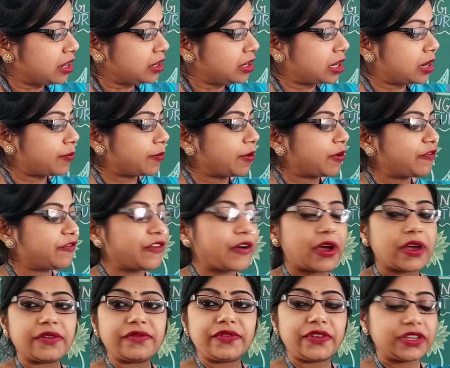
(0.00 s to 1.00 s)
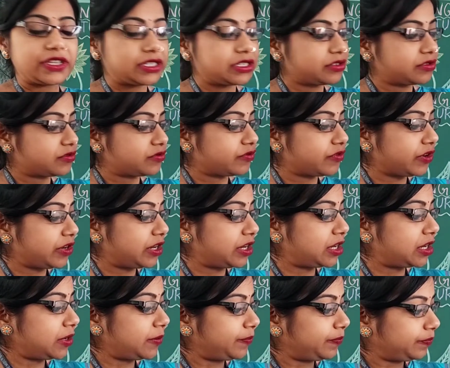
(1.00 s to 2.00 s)
Number 5 is
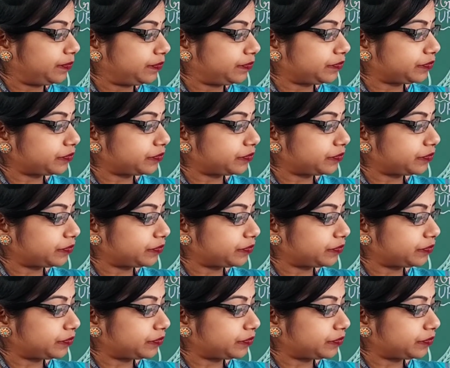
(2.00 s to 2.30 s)
tree.